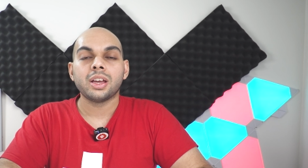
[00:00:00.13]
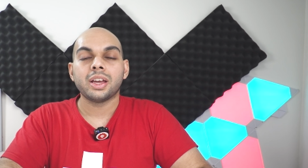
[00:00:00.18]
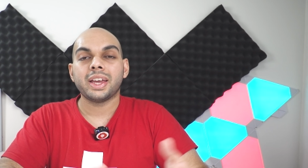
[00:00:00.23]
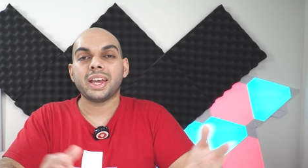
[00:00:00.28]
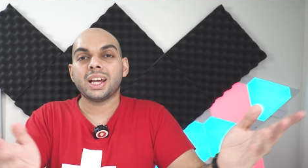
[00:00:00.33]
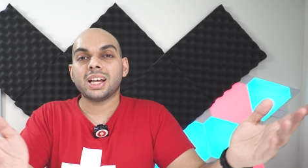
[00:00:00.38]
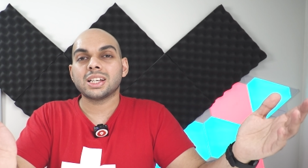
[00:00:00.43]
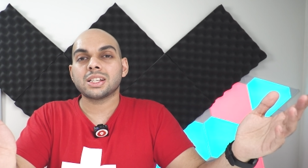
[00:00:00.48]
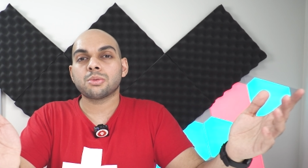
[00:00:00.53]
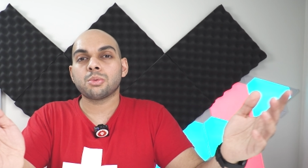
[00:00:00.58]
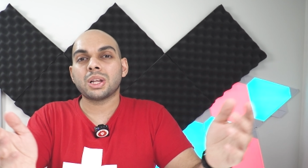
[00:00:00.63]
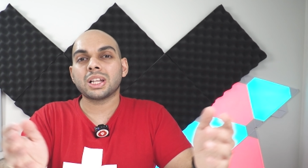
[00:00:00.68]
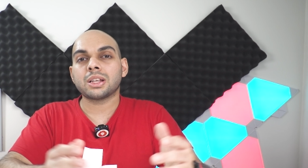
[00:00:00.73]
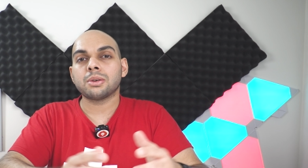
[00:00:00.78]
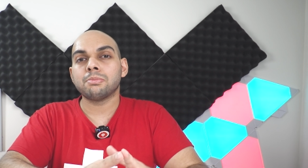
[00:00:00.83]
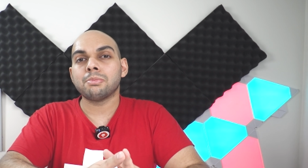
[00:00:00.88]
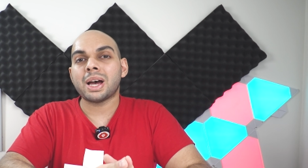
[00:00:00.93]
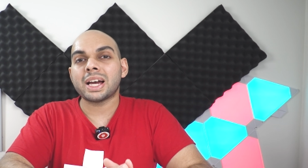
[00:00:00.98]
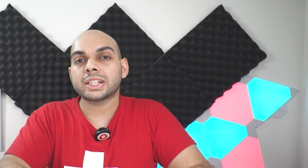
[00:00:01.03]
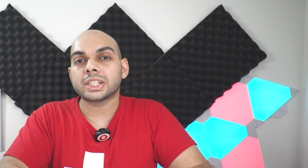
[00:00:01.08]
Hey guys,
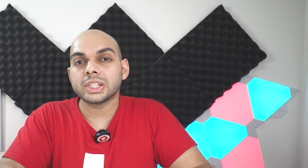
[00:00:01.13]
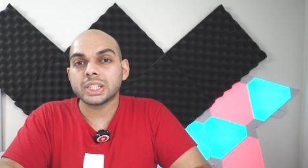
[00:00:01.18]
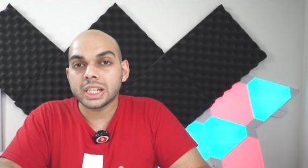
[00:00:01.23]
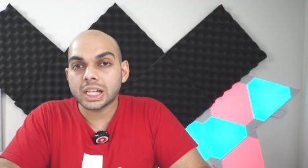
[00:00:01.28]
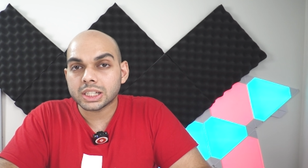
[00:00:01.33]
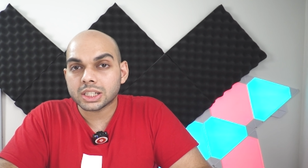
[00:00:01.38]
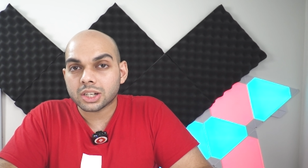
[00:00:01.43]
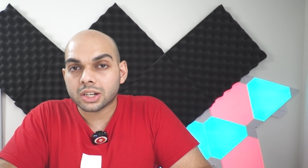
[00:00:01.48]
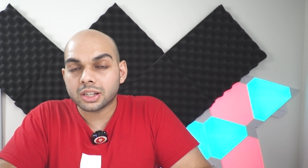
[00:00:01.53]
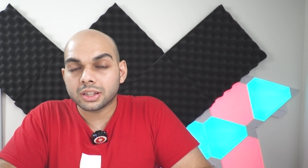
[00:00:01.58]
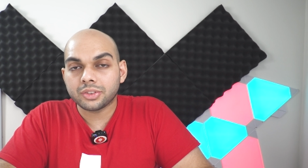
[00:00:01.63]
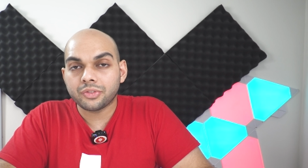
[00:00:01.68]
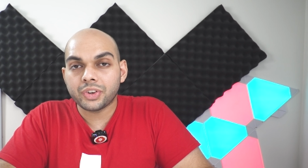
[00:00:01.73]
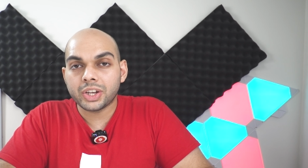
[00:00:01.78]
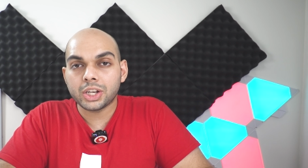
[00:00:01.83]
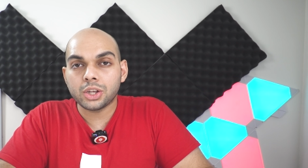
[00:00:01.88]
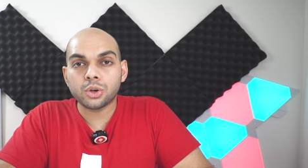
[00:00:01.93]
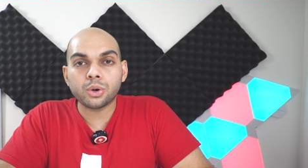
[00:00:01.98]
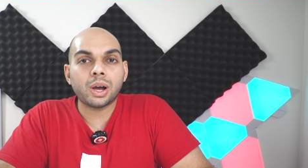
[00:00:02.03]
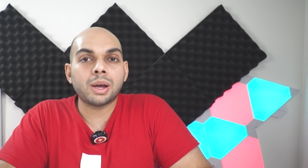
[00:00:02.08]
welcome back to yet another
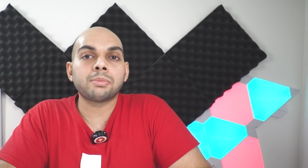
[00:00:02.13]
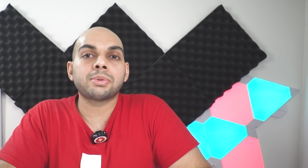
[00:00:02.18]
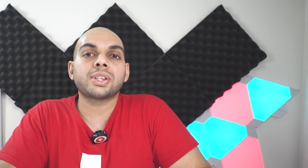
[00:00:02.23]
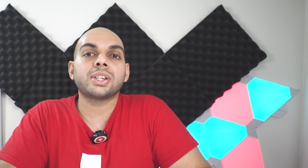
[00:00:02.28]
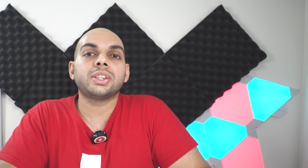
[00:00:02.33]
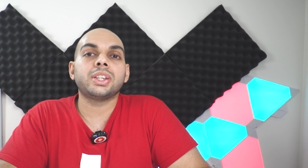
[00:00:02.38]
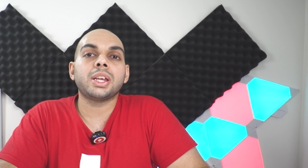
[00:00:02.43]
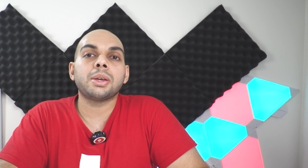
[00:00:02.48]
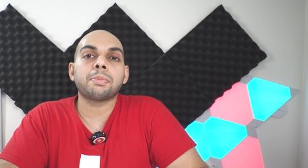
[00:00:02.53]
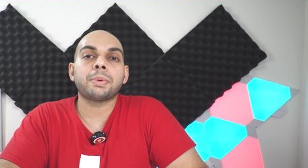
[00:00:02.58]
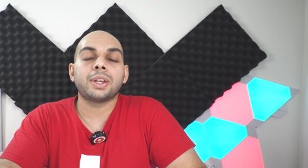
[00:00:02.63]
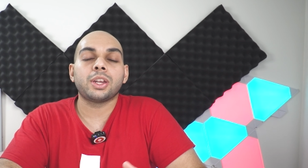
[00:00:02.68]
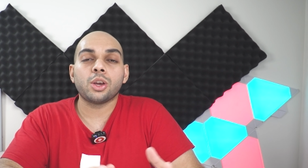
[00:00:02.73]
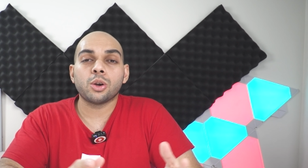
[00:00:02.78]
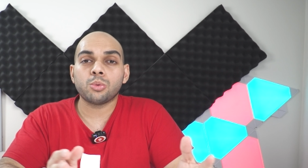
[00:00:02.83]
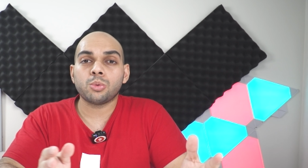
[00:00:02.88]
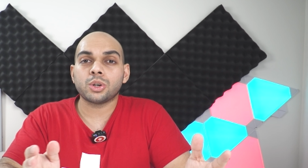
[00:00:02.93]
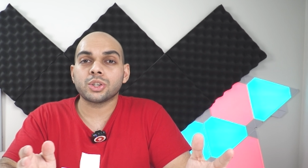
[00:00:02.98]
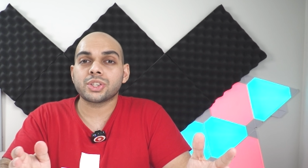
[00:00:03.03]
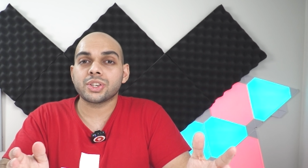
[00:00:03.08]
video. I'm Sandeep and
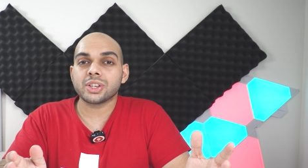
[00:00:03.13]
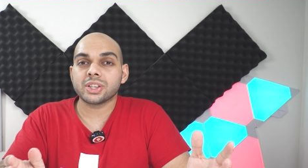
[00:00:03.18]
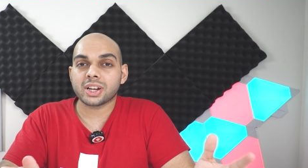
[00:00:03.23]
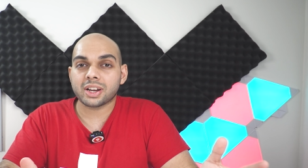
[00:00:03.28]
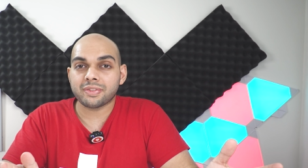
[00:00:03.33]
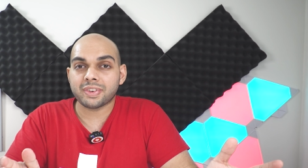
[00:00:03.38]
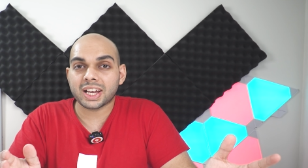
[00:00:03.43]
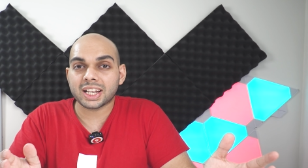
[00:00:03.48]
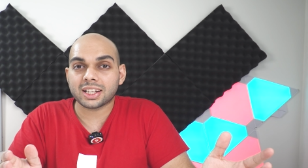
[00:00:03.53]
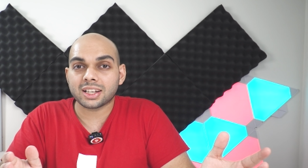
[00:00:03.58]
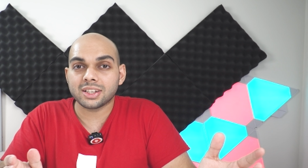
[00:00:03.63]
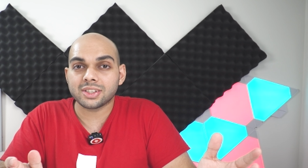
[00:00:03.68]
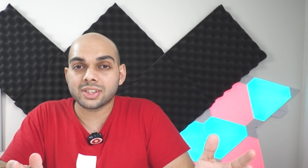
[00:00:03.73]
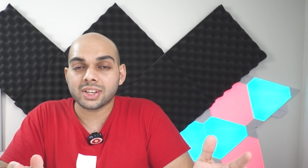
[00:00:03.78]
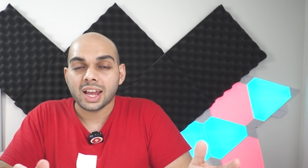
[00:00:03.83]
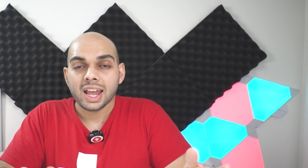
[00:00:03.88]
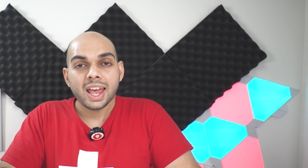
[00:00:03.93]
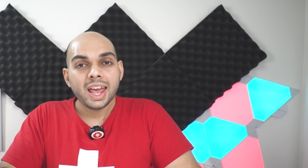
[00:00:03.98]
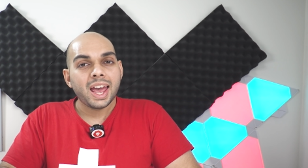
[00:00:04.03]
you're watching RevAtlas.